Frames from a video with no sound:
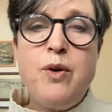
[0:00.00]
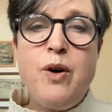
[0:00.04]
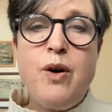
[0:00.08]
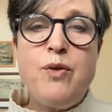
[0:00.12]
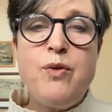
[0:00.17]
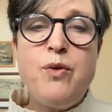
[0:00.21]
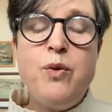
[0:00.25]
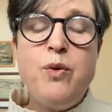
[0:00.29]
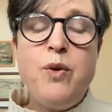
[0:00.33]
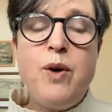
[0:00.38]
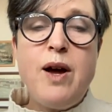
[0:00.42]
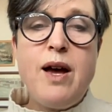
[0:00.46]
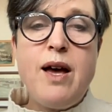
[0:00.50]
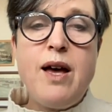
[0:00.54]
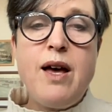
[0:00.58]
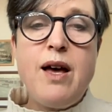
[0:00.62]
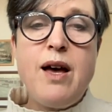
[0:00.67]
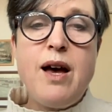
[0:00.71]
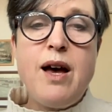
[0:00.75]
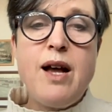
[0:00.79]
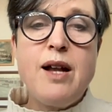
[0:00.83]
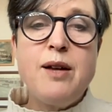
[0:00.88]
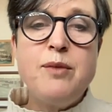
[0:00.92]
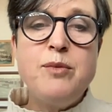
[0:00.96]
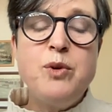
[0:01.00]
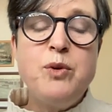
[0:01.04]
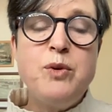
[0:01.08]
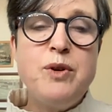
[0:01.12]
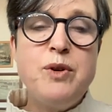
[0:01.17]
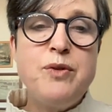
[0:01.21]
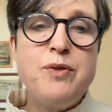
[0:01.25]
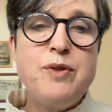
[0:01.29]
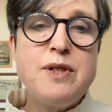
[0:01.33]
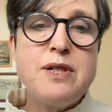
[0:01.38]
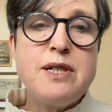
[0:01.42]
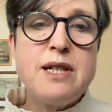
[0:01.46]
of where animal
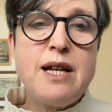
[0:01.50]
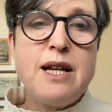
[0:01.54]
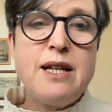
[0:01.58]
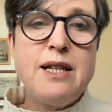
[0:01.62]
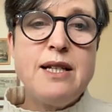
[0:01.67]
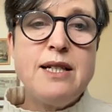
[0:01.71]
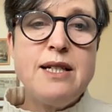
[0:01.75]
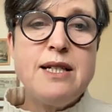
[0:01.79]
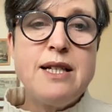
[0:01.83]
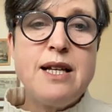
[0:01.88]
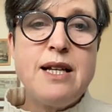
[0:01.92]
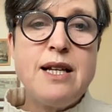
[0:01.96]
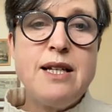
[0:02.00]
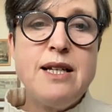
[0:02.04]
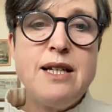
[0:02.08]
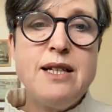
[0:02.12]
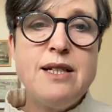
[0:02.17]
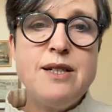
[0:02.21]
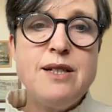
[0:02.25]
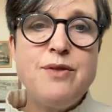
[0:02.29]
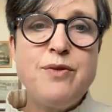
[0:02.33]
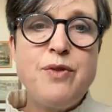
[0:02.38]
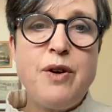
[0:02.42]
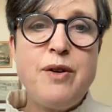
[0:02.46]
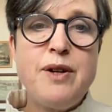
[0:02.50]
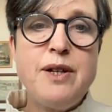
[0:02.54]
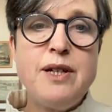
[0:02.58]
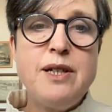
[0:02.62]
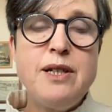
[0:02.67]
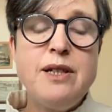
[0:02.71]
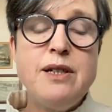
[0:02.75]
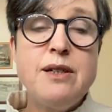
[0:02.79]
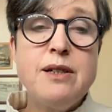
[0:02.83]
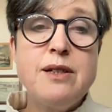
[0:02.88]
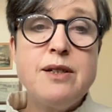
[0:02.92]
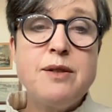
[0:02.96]
welfare standard setting is
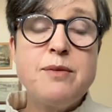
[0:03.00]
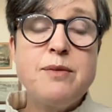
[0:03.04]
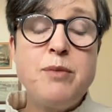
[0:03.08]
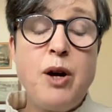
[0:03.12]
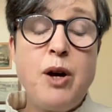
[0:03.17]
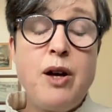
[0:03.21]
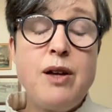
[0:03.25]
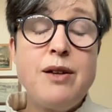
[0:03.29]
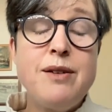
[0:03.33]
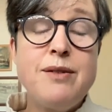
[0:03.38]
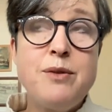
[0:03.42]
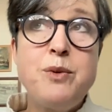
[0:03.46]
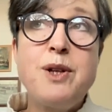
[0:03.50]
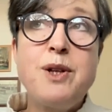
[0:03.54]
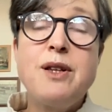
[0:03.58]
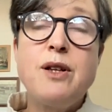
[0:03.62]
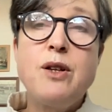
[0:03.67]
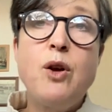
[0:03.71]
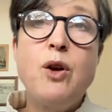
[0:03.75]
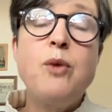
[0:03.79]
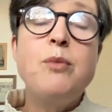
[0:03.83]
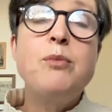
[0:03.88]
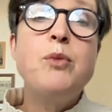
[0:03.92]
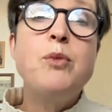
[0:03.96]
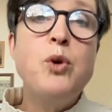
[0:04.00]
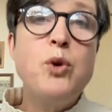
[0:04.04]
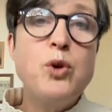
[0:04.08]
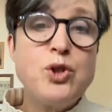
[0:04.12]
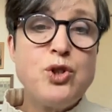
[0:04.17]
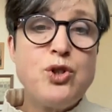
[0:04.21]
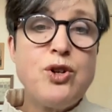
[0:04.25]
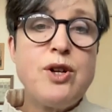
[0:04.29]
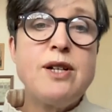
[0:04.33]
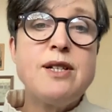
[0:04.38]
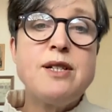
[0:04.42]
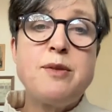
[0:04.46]
very, is well, a lot more
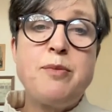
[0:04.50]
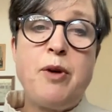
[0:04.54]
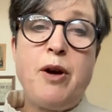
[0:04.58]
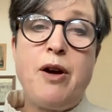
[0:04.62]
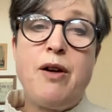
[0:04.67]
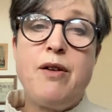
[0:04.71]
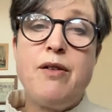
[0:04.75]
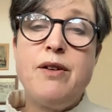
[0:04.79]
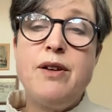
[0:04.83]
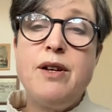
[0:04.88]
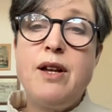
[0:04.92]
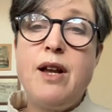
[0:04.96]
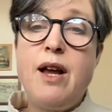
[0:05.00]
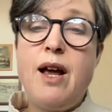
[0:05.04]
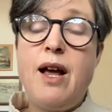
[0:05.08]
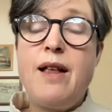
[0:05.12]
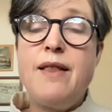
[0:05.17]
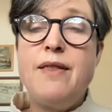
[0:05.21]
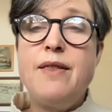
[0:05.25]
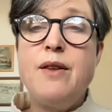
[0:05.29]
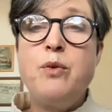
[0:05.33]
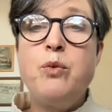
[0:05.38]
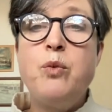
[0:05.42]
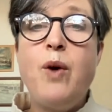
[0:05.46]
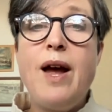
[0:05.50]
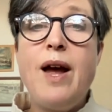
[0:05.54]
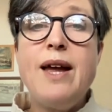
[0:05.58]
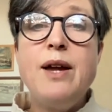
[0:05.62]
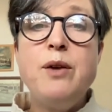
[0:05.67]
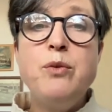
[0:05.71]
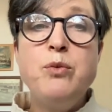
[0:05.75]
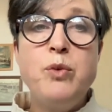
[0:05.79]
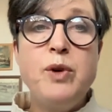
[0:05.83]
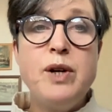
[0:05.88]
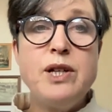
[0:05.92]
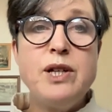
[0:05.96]
transparent, and the way
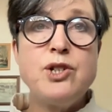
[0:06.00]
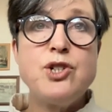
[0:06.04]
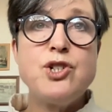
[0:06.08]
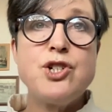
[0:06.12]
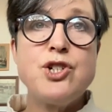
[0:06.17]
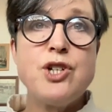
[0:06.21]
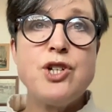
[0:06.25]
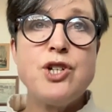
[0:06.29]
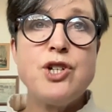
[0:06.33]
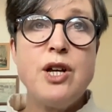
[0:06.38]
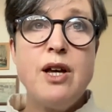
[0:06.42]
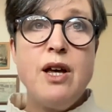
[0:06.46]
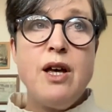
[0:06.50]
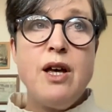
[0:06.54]
in which